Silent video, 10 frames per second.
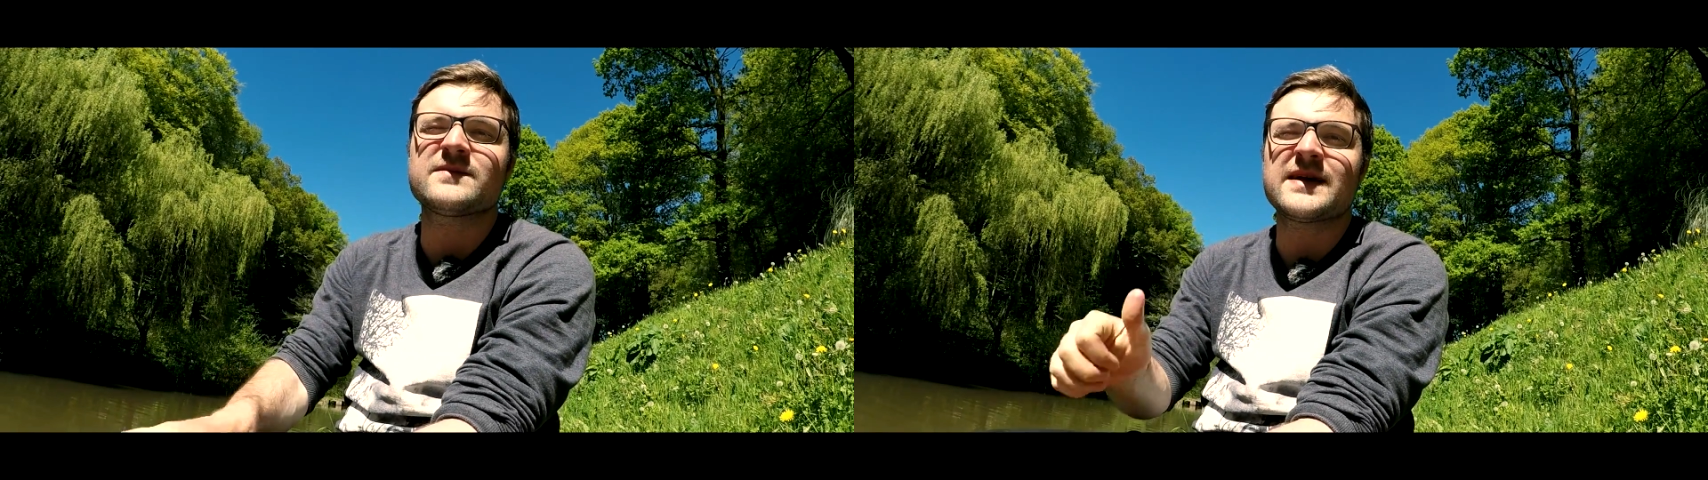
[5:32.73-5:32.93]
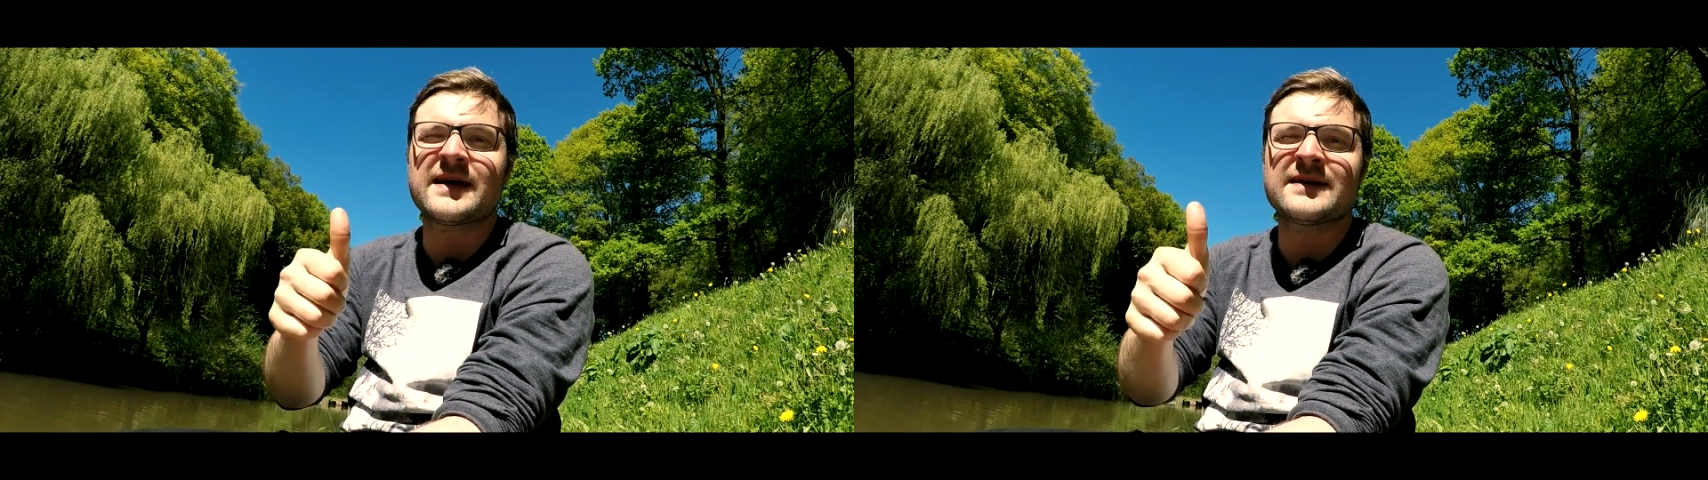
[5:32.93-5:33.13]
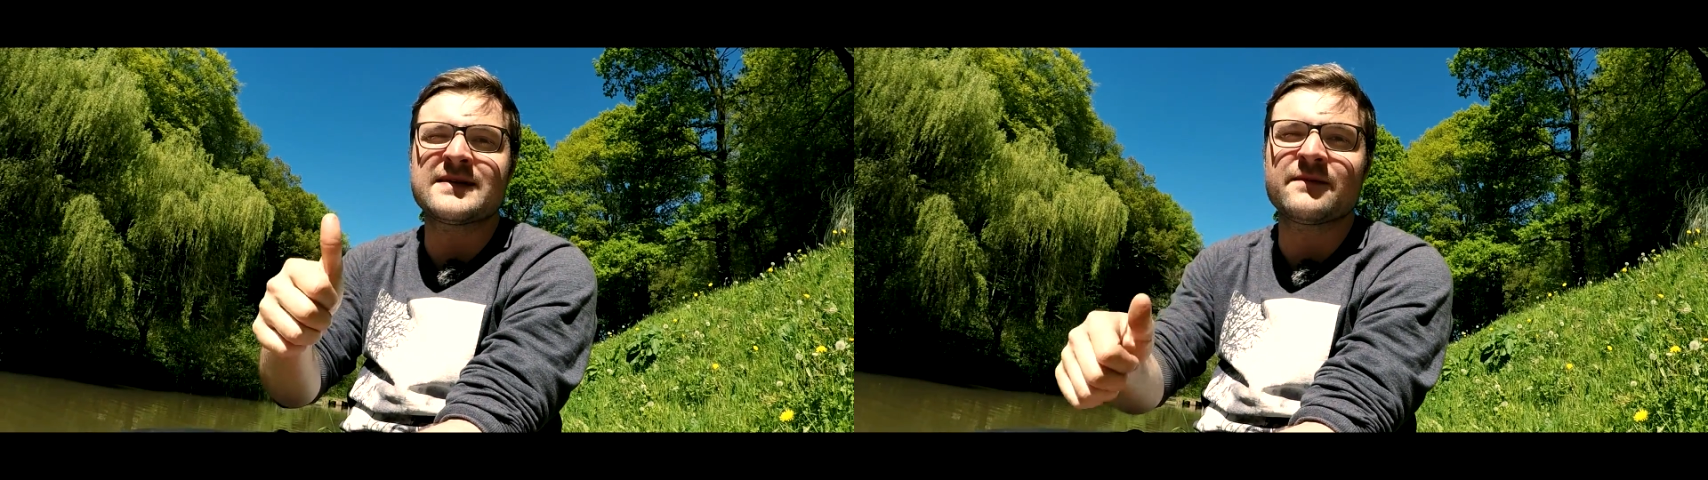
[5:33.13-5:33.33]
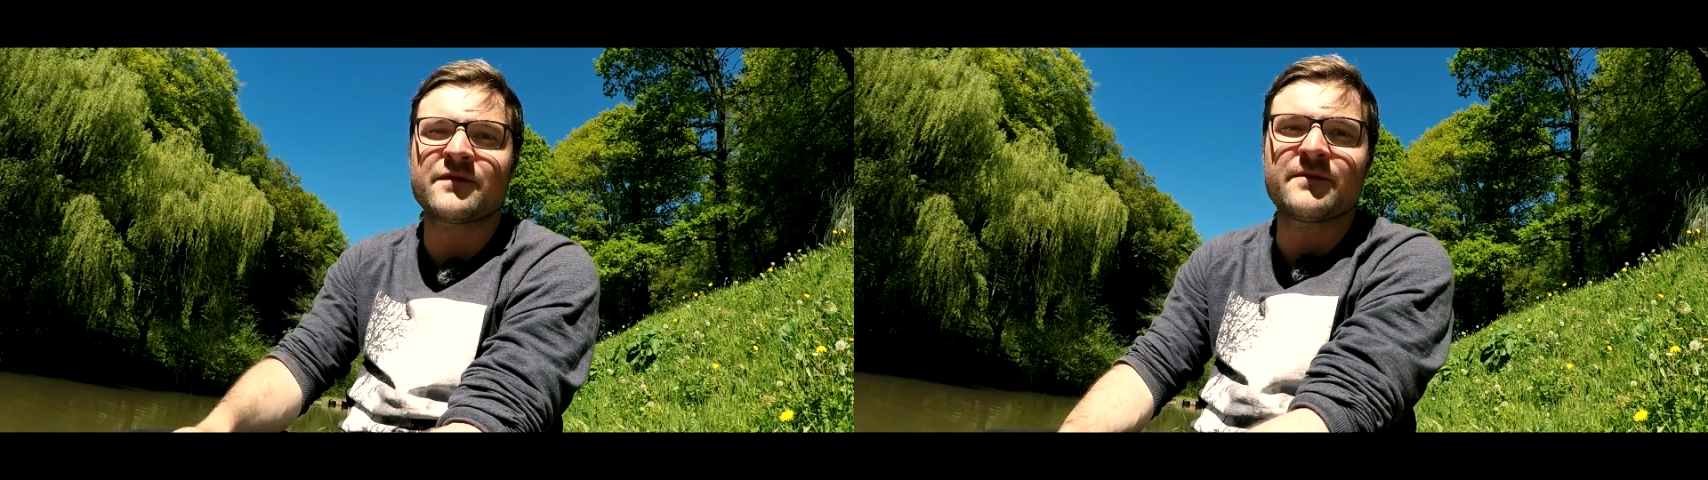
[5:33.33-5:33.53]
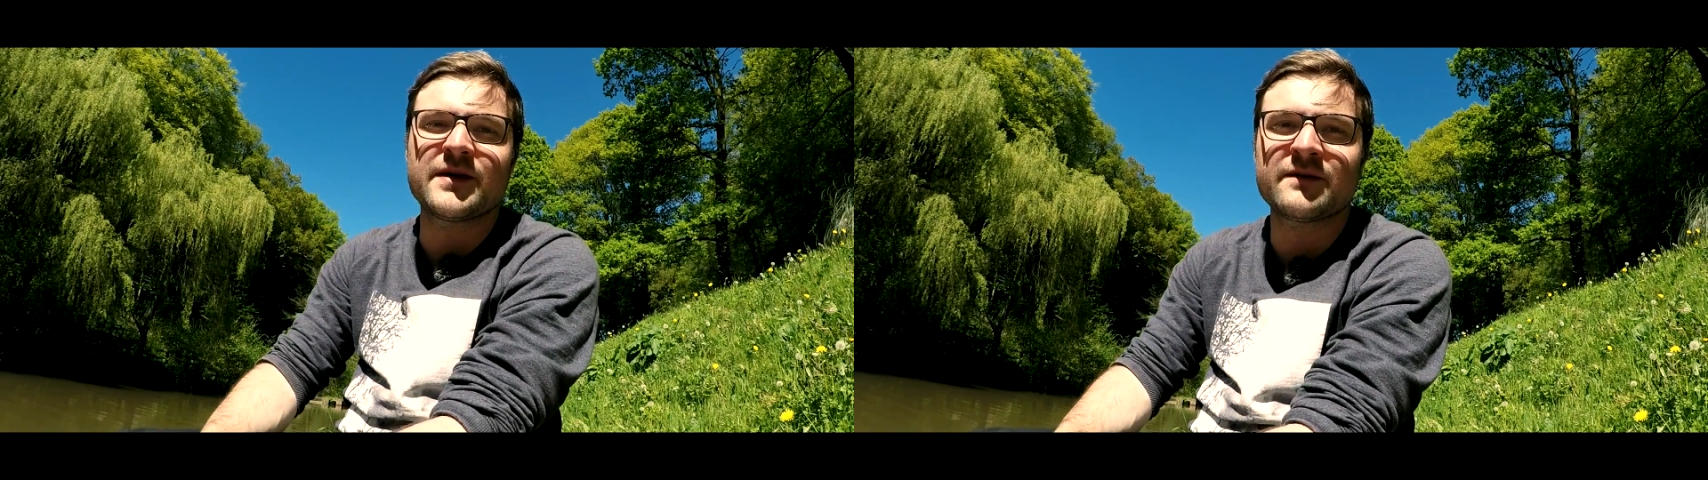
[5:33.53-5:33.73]
10 out of 10
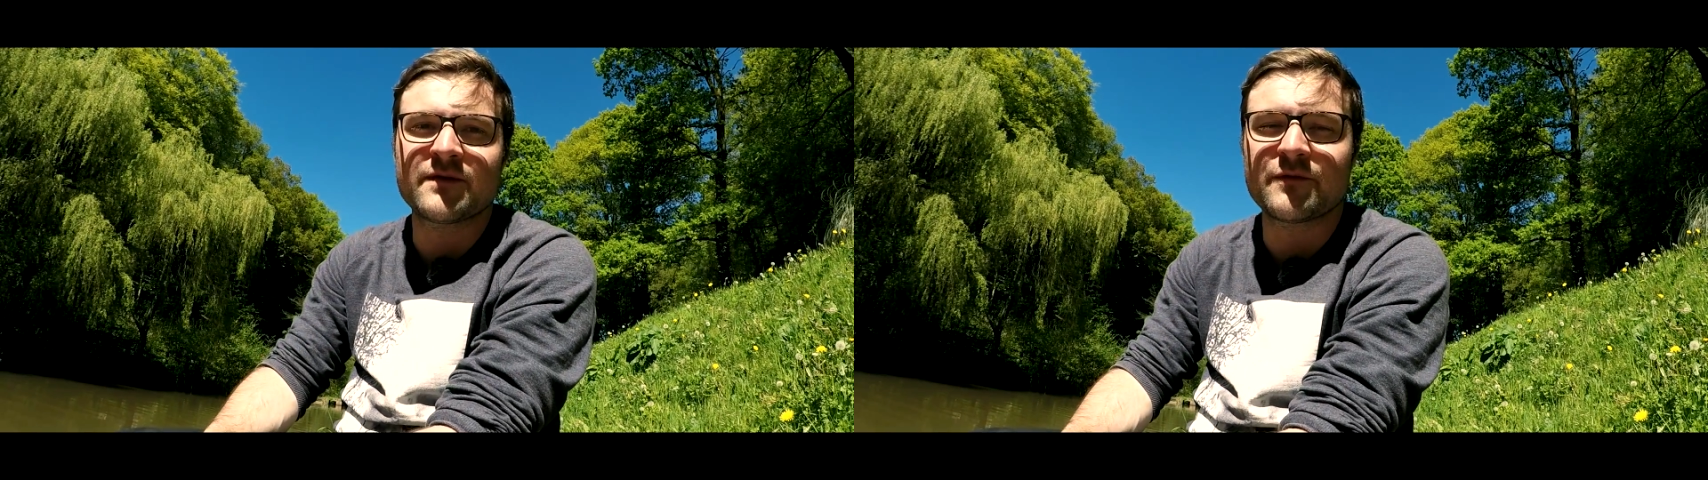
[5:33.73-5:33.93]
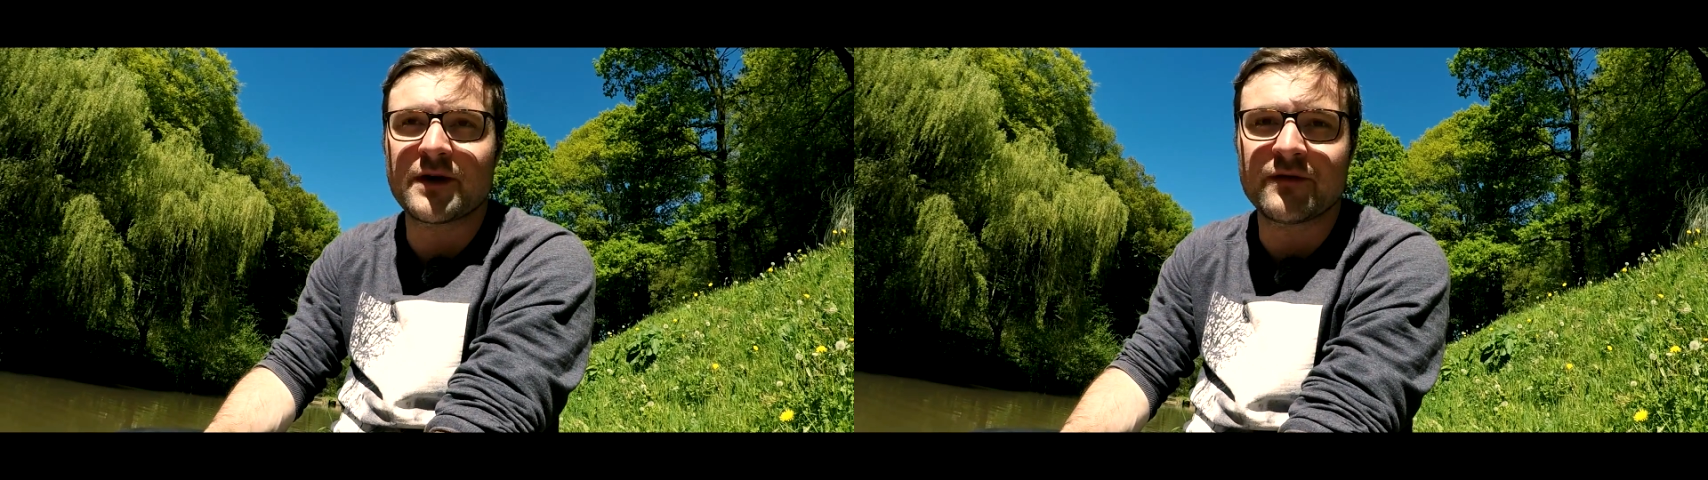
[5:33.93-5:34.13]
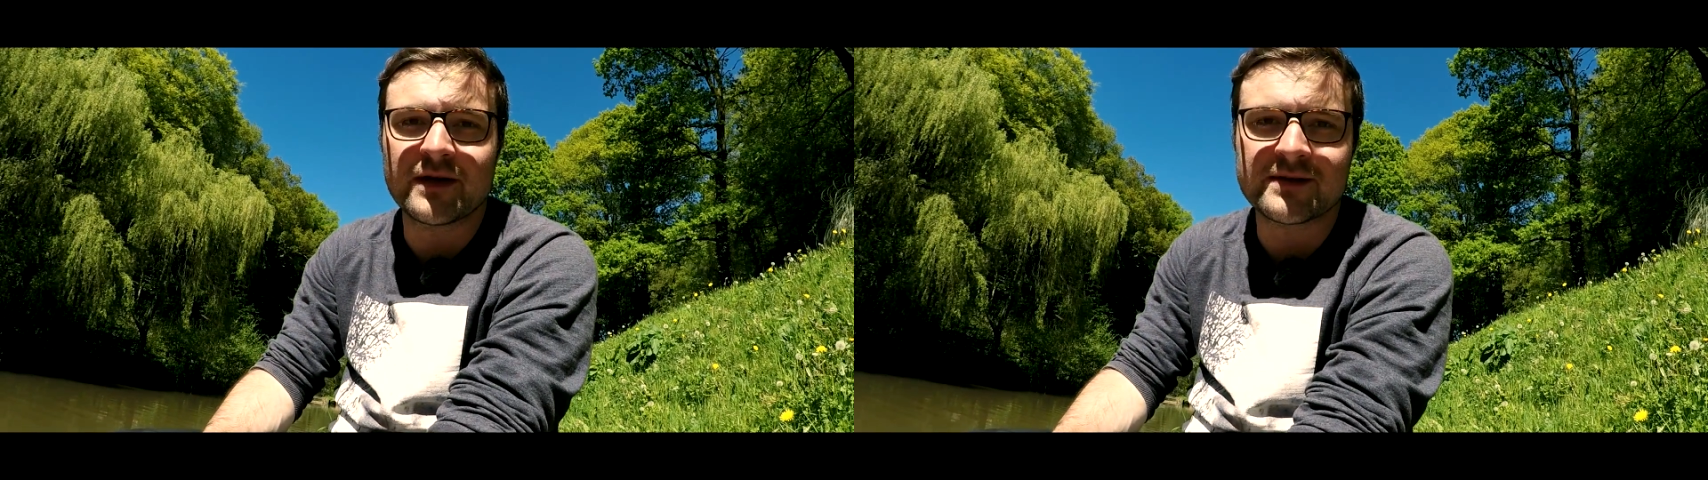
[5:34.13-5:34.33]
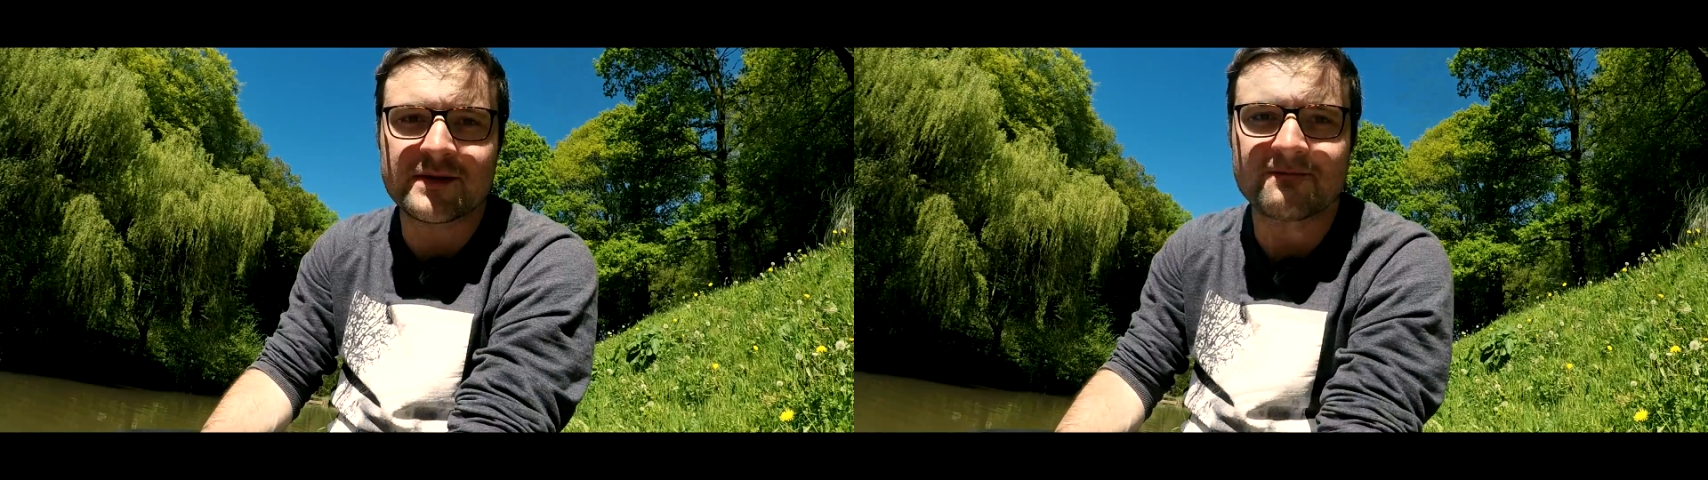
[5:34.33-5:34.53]
from me for Ravens Nest.